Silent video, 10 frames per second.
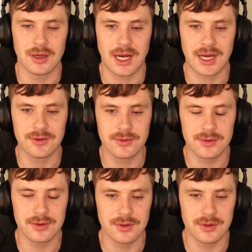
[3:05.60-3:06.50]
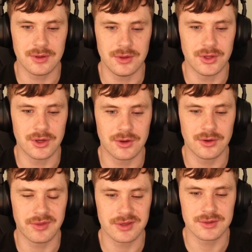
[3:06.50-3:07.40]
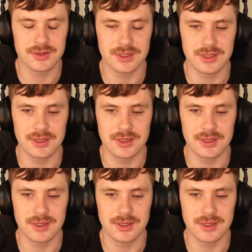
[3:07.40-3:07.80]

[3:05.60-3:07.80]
don't know if this was